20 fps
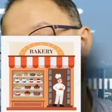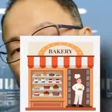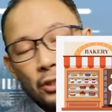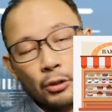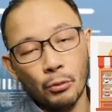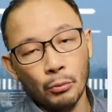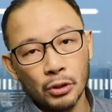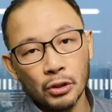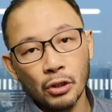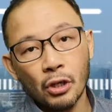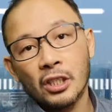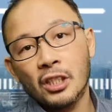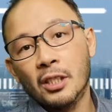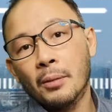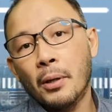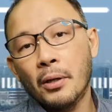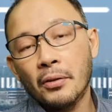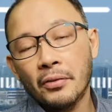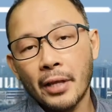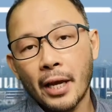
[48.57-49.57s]
So we talked
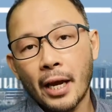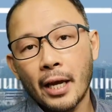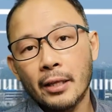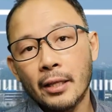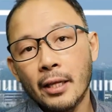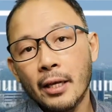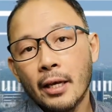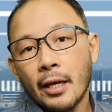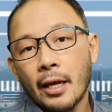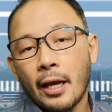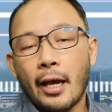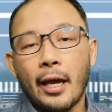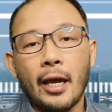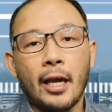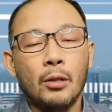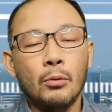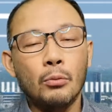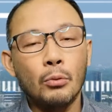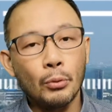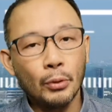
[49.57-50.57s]
about that
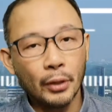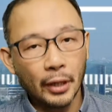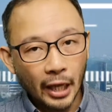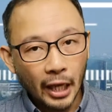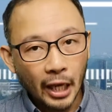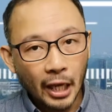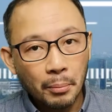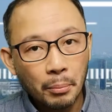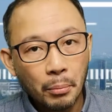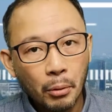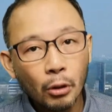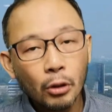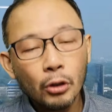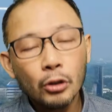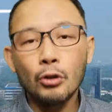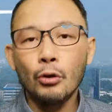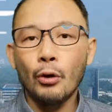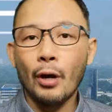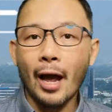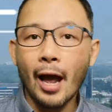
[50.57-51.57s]
and we were able
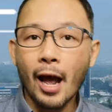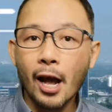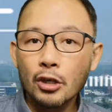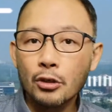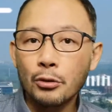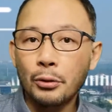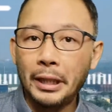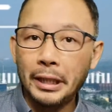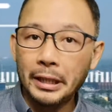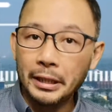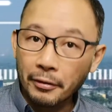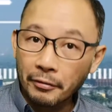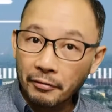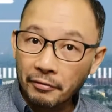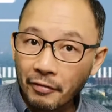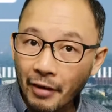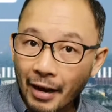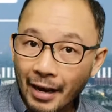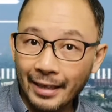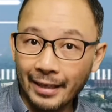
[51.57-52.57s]
to actually
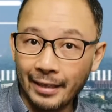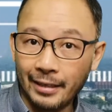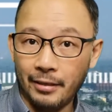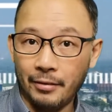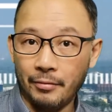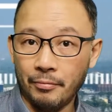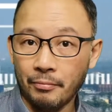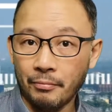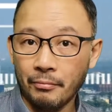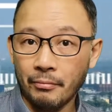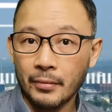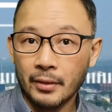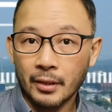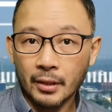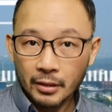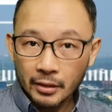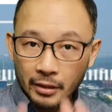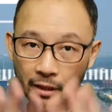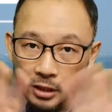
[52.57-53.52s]
define the